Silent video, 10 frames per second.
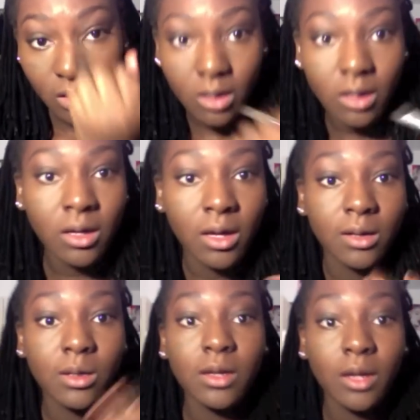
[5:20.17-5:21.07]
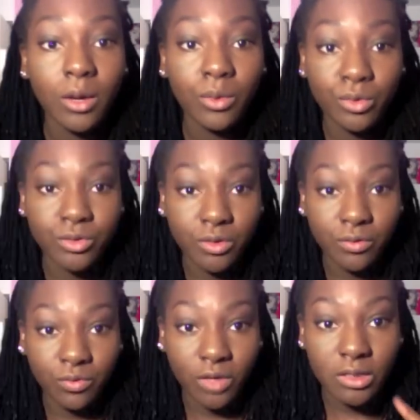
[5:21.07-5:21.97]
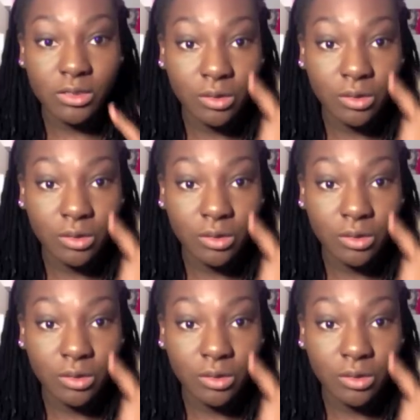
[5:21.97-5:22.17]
it kind of narrows your face.